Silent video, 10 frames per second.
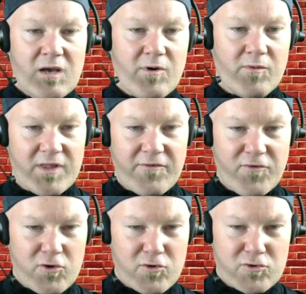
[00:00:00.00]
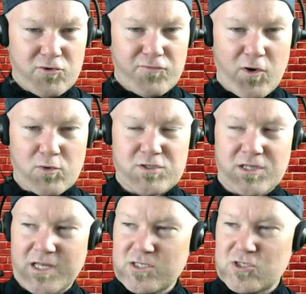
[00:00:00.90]
But without further ado, folks,
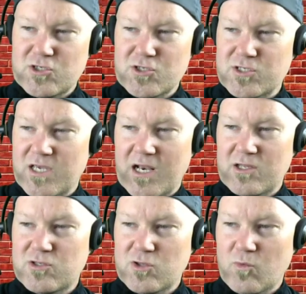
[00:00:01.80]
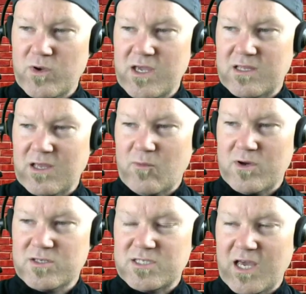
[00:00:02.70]
let's just get into the week that
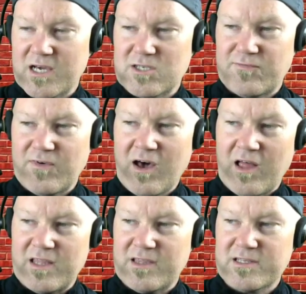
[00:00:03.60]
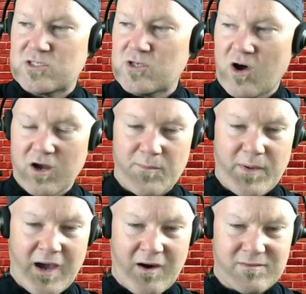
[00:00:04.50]
was the XFL, and let's talk
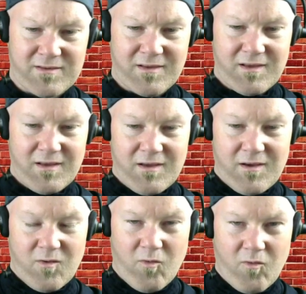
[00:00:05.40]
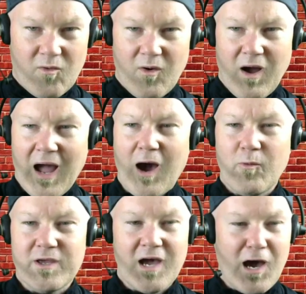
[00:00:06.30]
about how
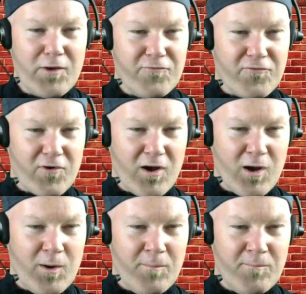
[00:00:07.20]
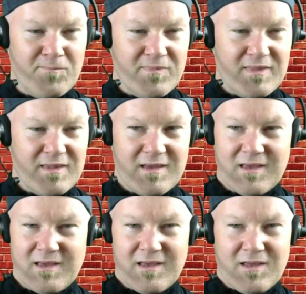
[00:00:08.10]
we got from
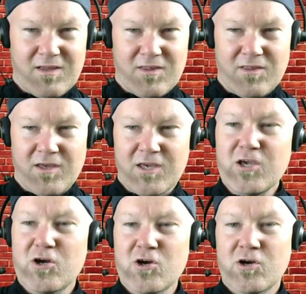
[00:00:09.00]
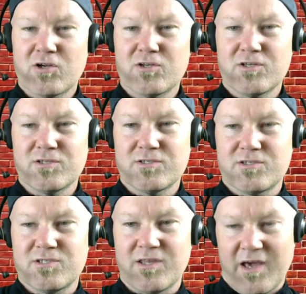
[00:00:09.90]
here
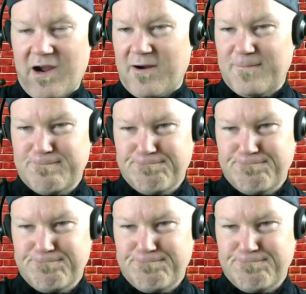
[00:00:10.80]
to there.